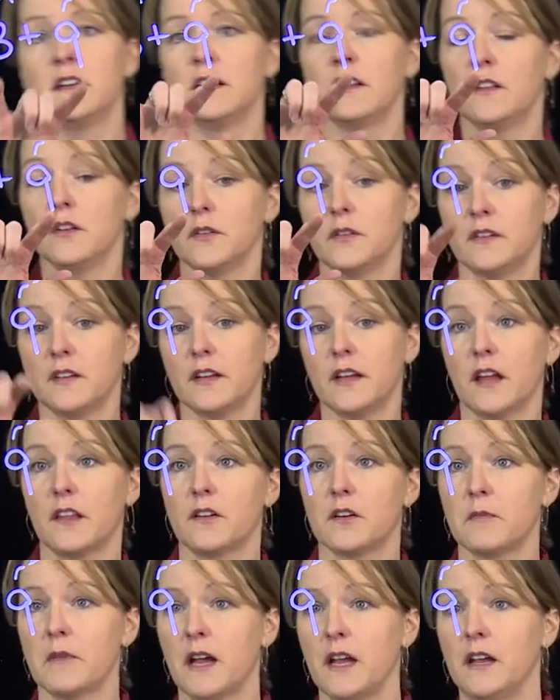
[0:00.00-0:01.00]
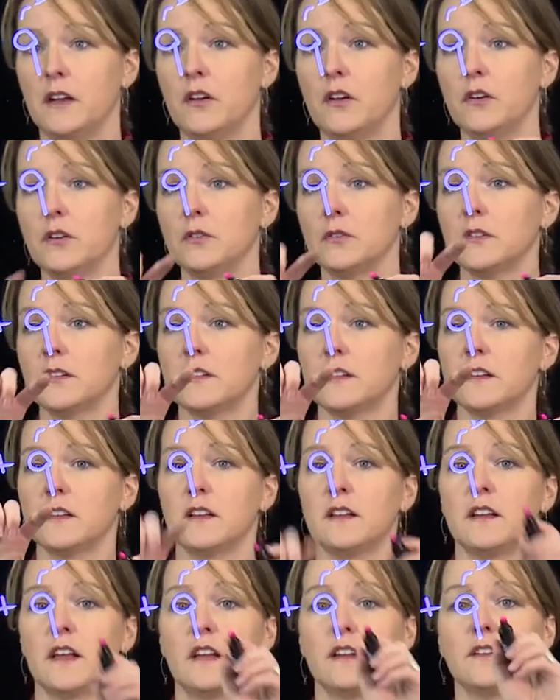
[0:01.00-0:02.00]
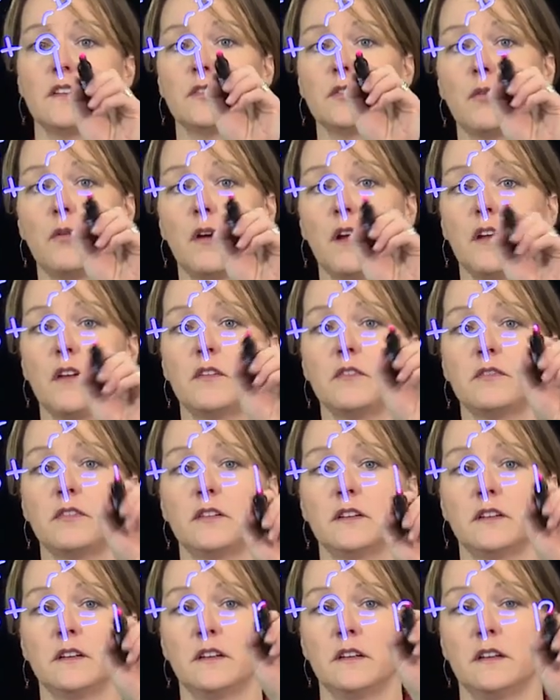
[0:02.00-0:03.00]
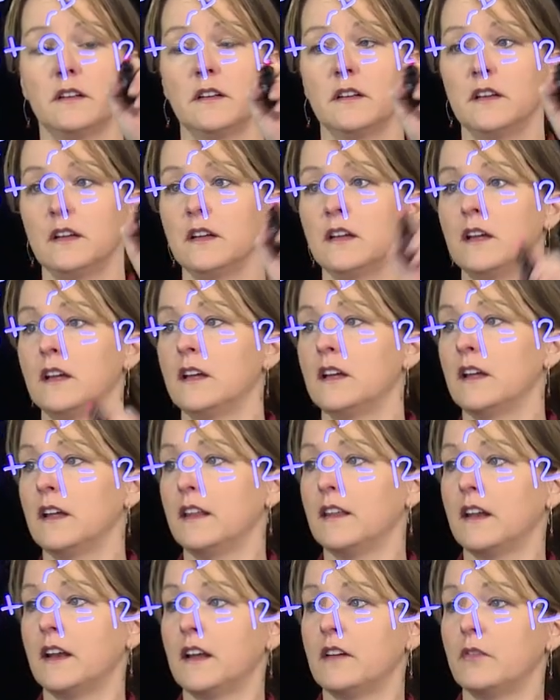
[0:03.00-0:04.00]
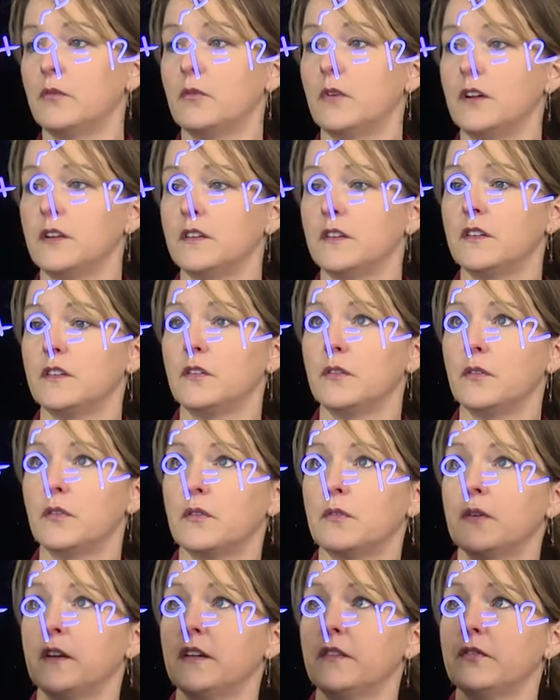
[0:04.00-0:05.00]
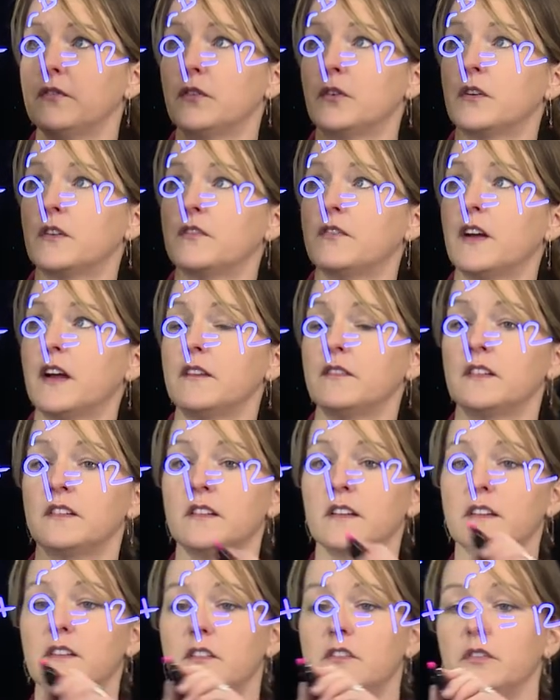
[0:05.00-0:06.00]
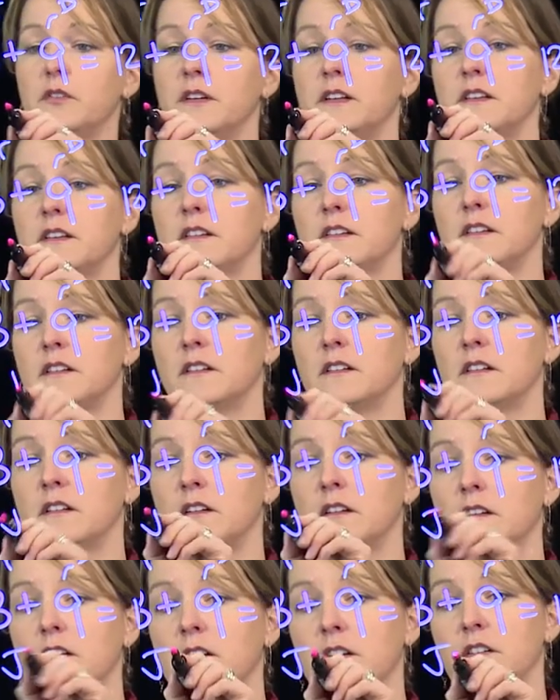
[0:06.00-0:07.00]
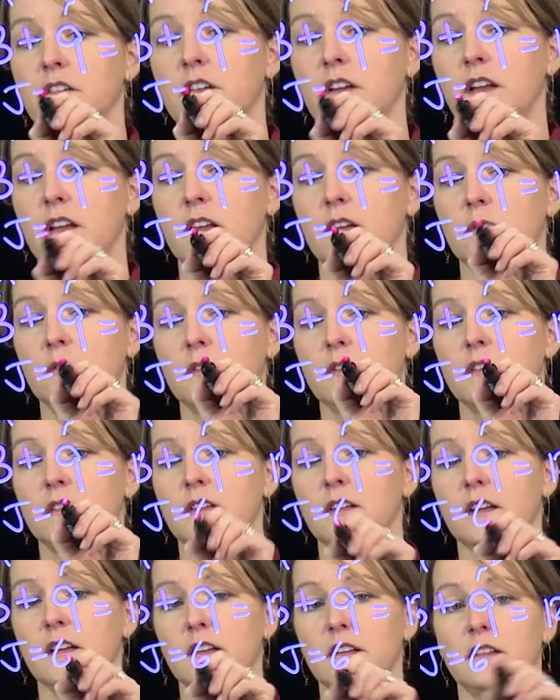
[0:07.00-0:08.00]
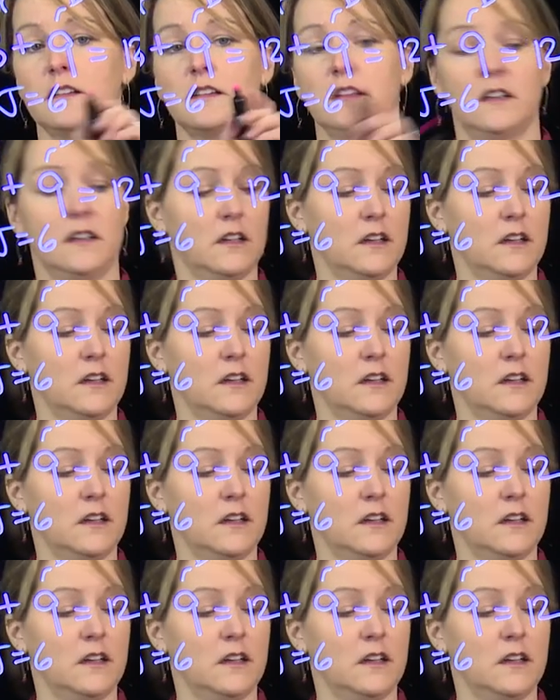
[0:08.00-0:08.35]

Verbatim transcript: Those together are my unknowns, and that is 12. And then I have one, two, three, four, five, six joints. J equals 6.